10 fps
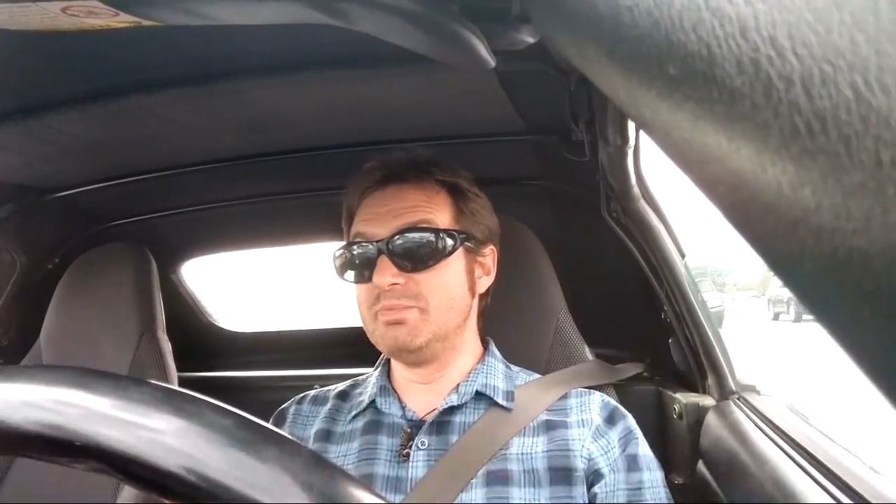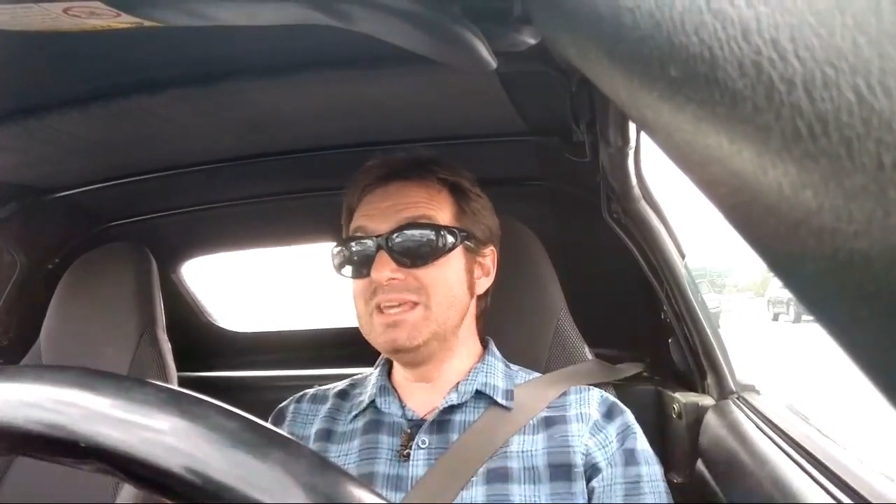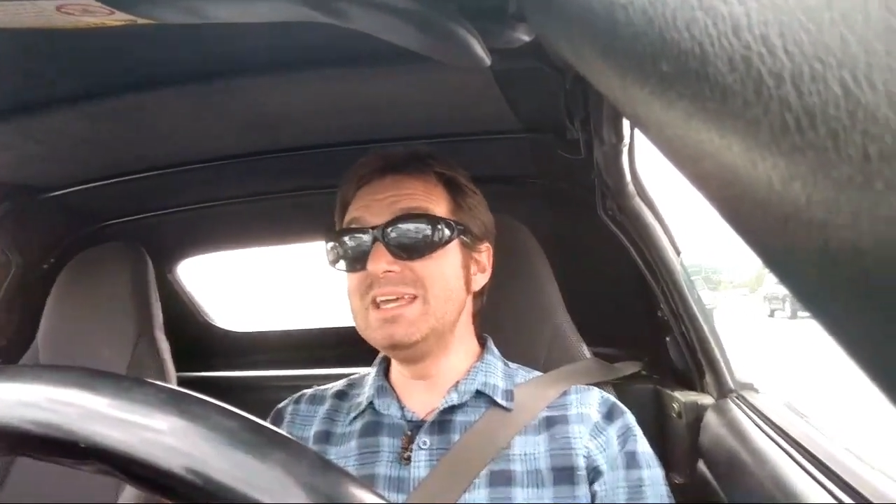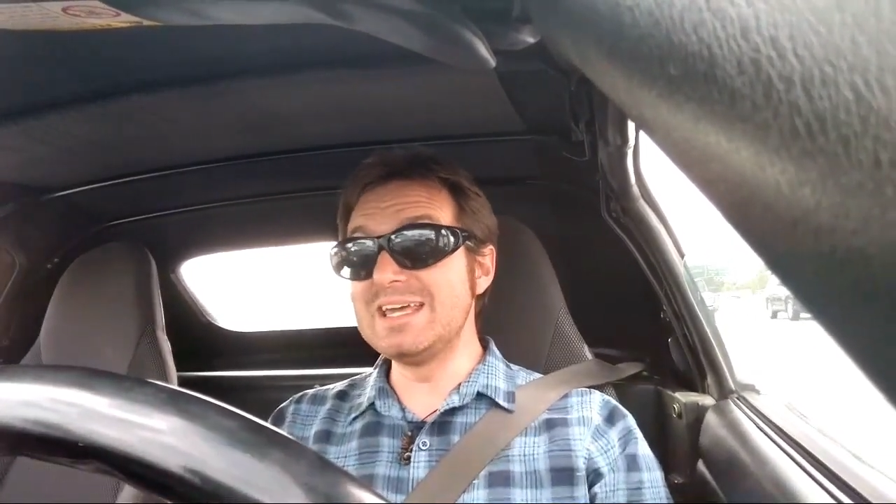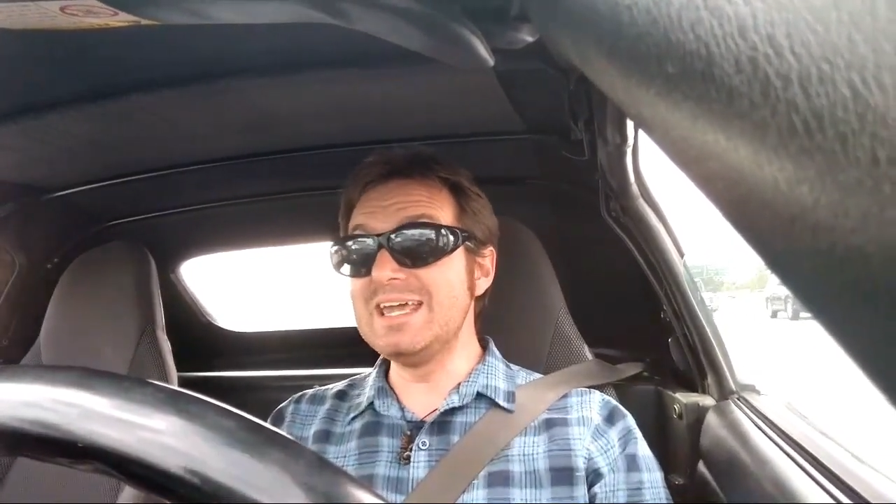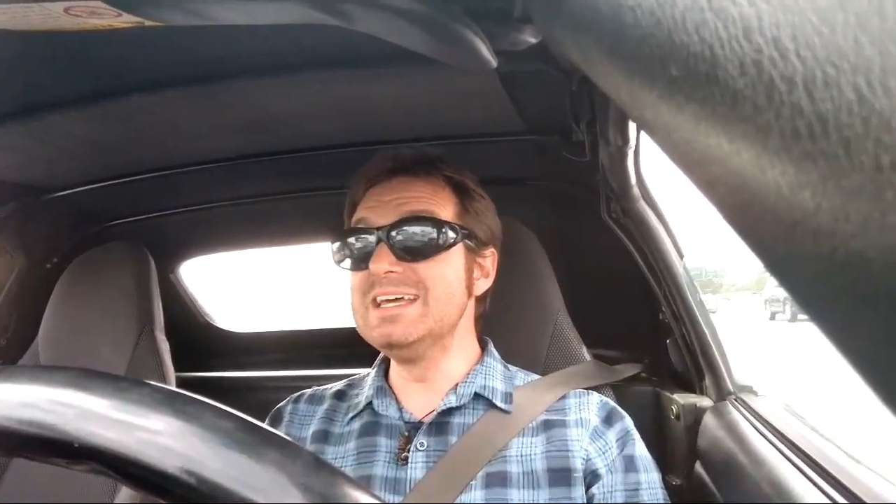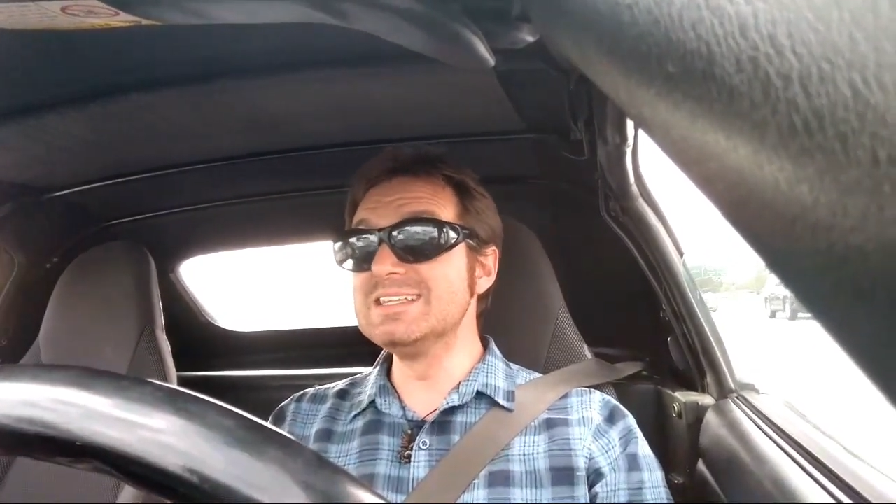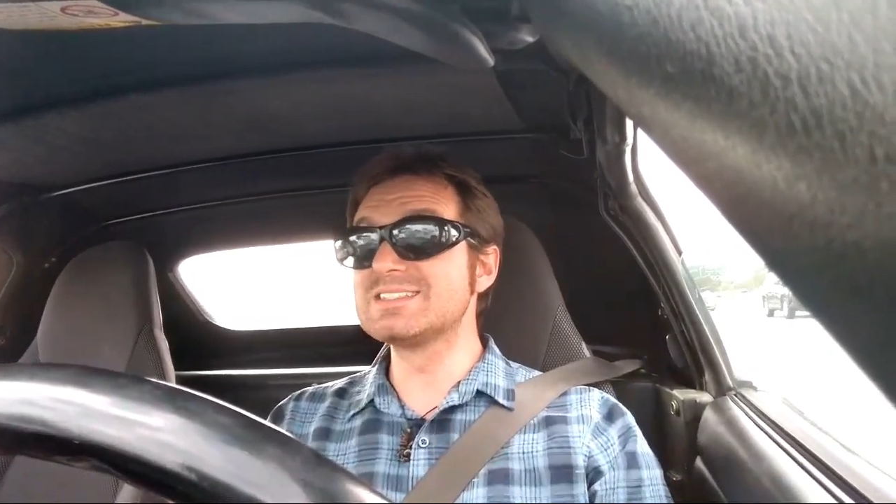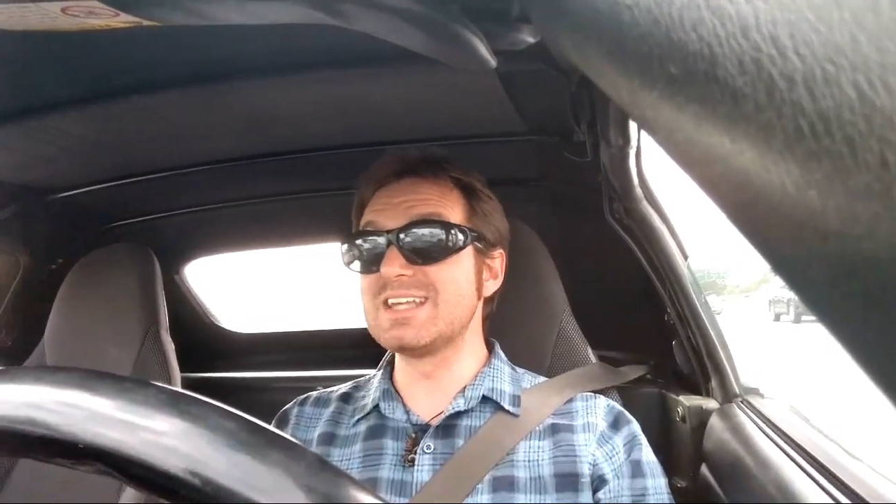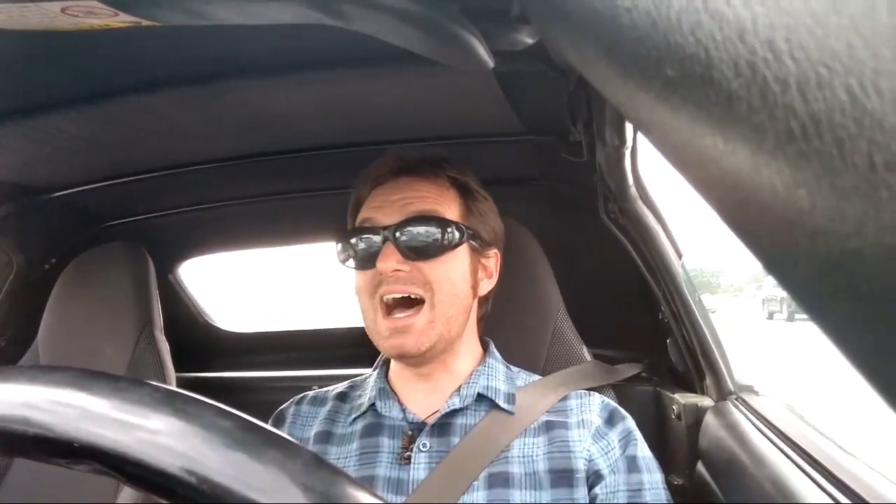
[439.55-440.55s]
being
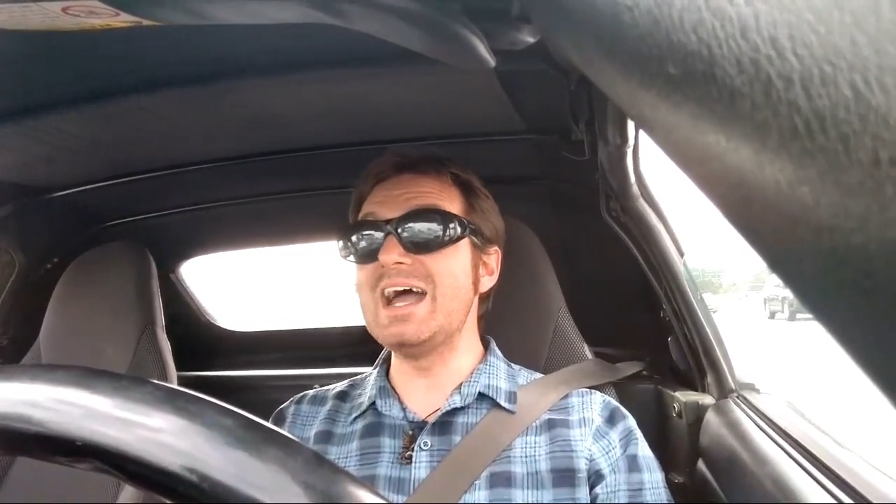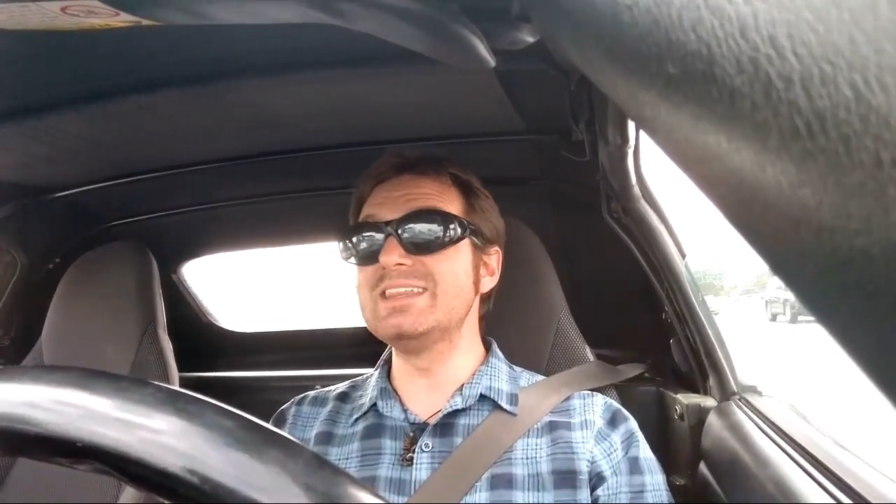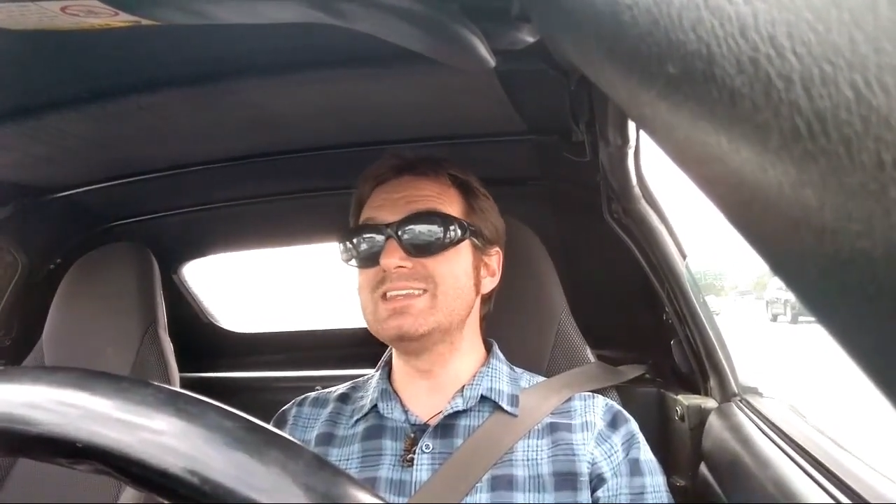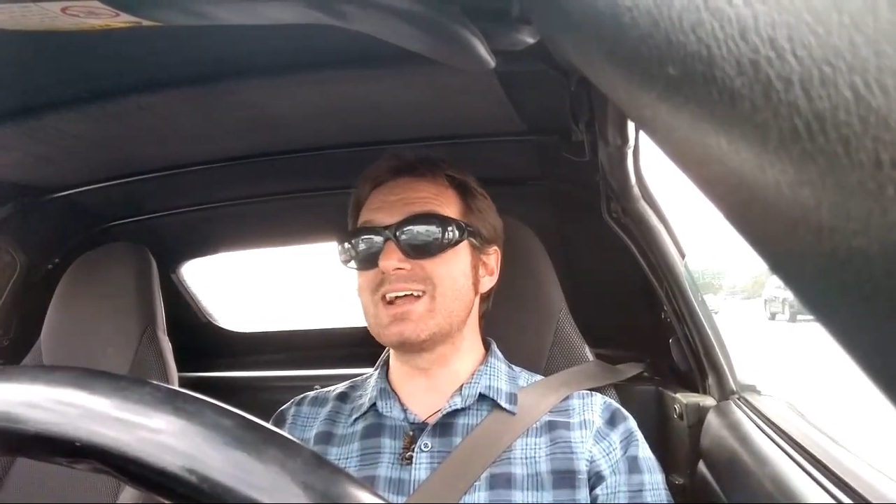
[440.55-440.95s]
inside the